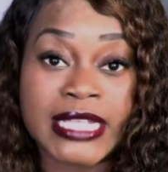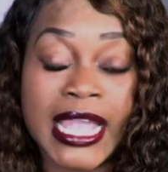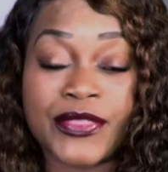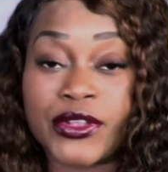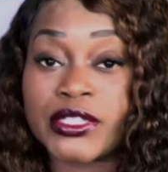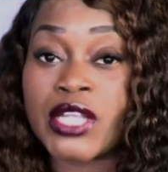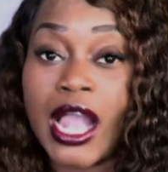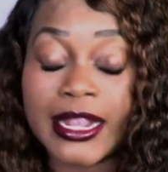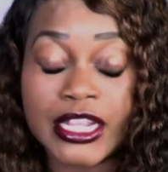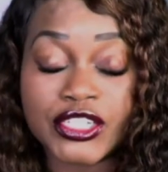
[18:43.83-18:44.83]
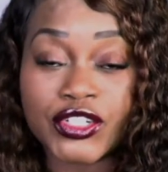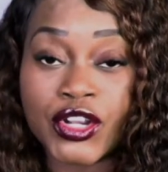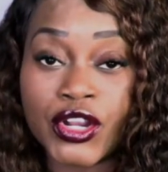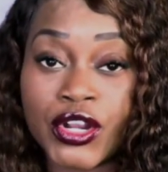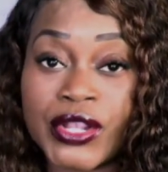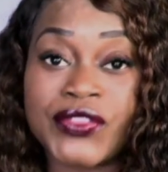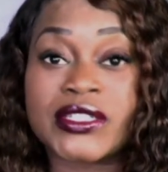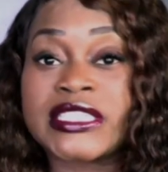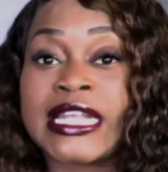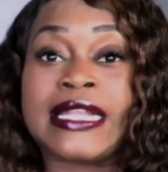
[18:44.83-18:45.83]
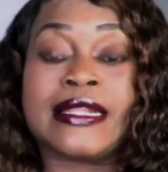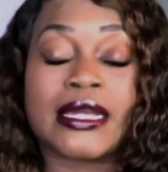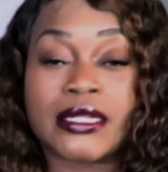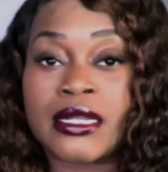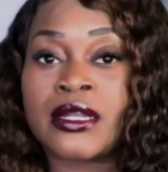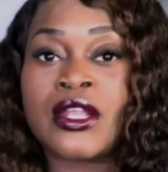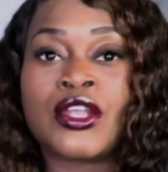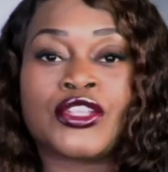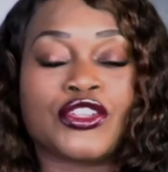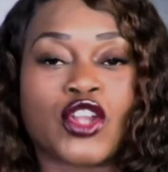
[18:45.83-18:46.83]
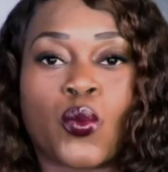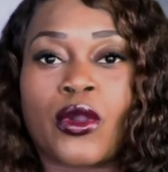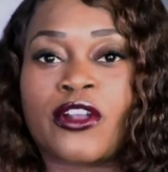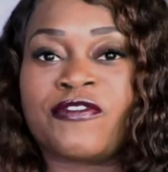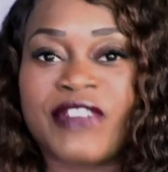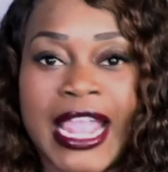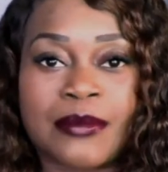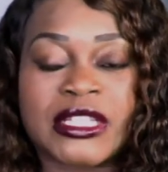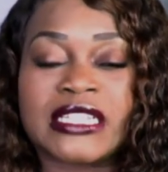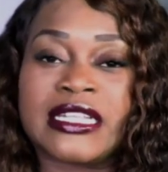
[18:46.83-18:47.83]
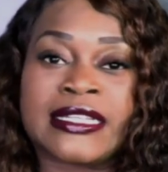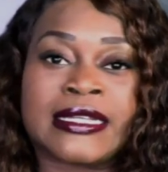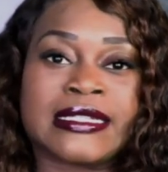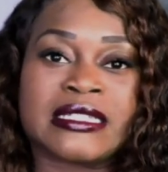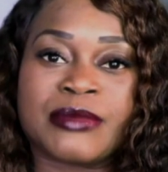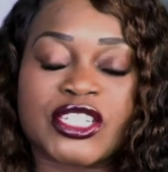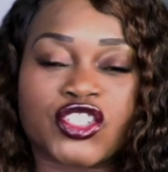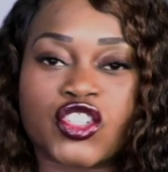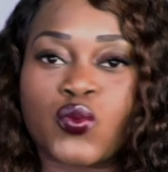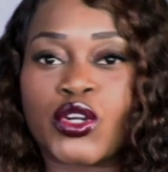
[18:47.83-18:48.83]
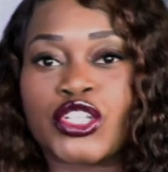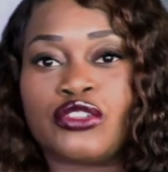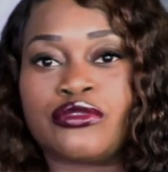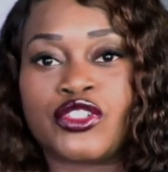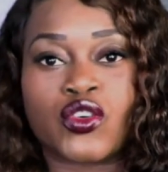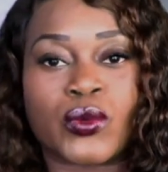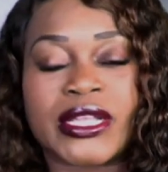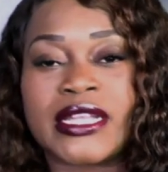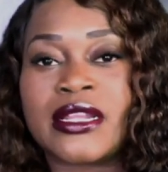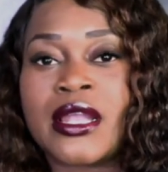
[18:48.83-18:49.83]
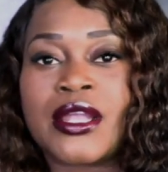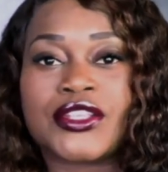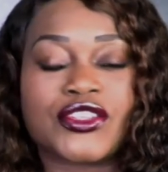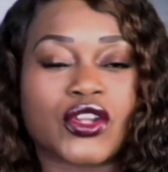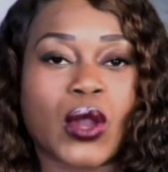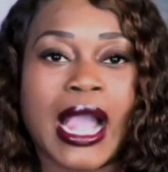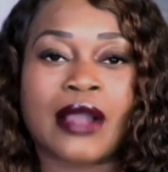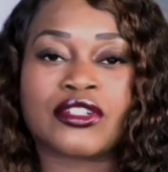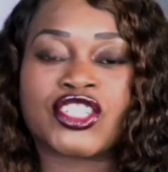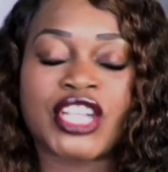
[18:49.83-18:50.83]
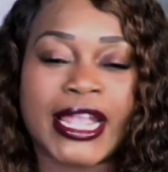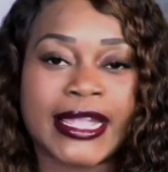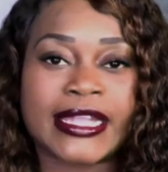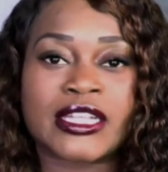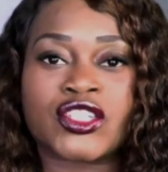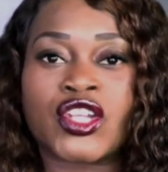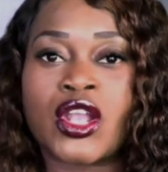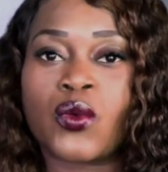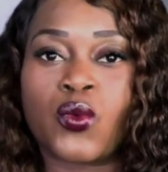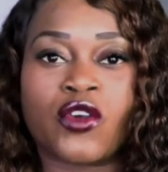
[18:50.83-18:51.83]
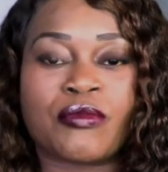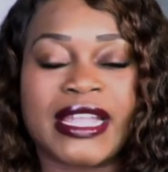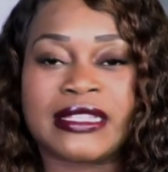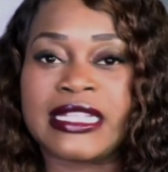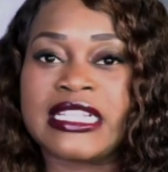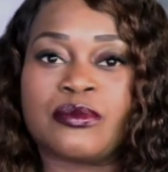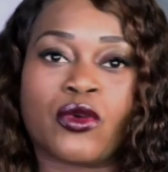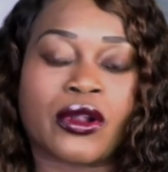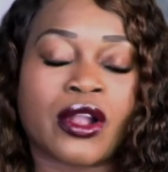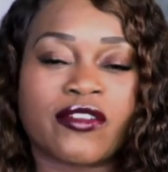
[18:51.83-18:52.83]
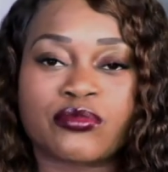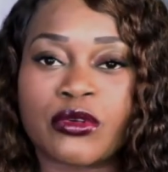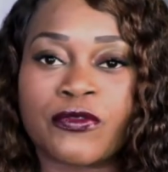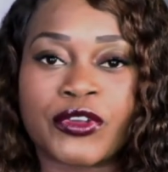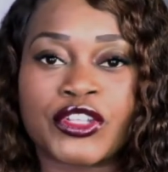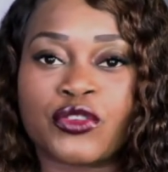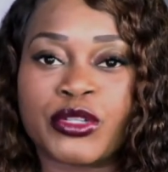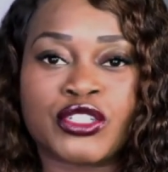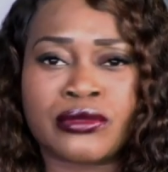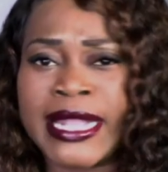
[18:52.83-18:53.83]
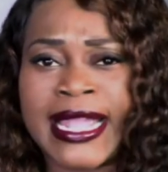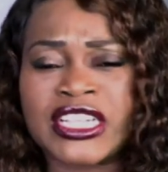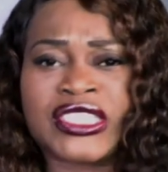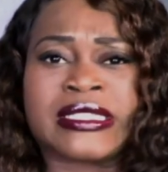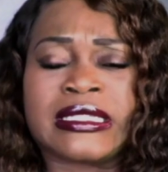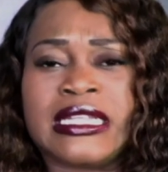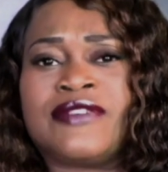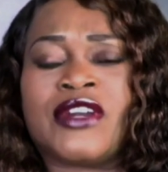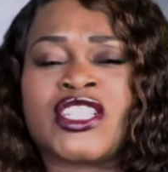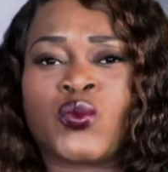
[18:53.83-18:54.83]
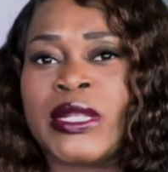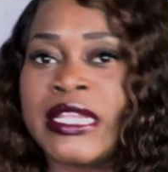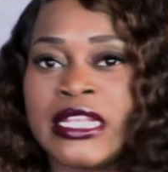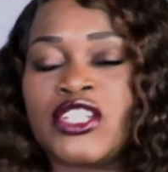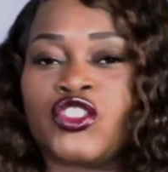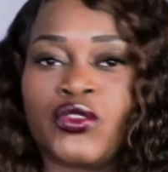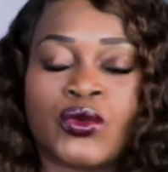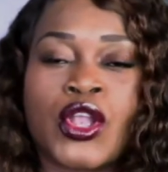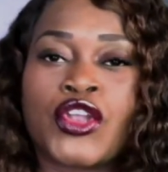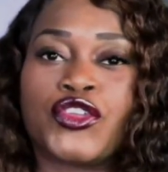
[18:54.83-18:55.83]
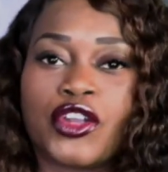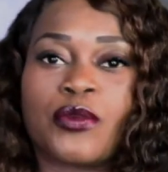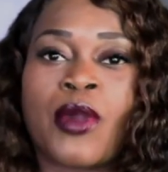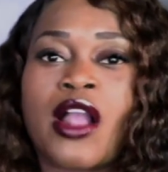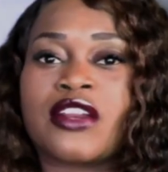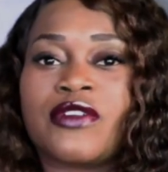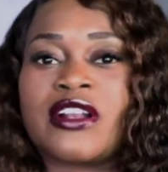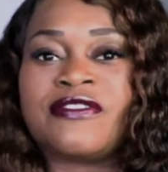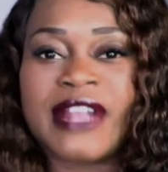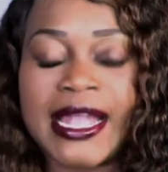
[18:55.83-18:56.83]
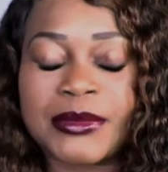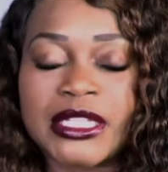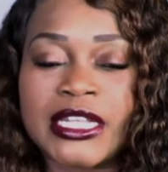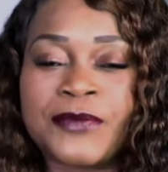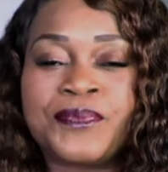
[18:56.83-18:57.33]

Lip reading: and they're talking to her and they're saying, Netta, you know, we're a family. The kids miss you. What are you doing? You know, I'll change. We'll make things more comfortable for you, but you can't just leave us. We need you. You're a part of our family.